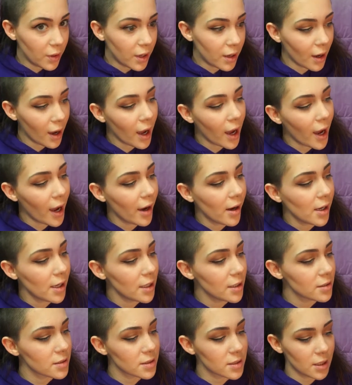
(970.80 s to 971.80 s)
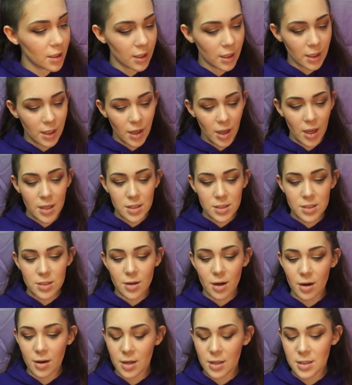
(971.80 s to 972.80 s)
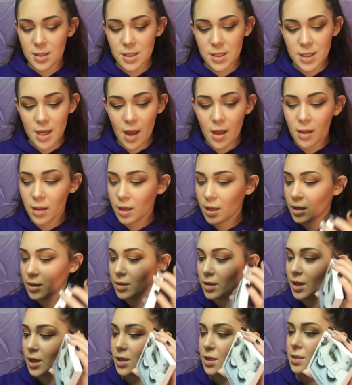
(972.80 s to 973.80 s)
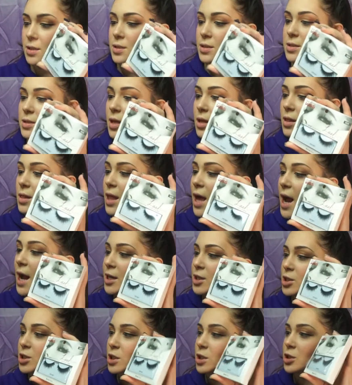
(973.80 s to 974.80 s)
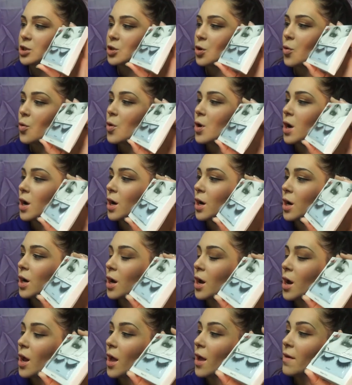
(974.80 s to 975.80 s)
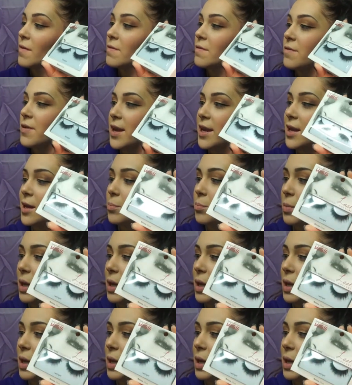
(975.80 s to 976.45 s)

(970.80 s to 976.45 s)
Guys, Kiss started selling these Lash Couture Fake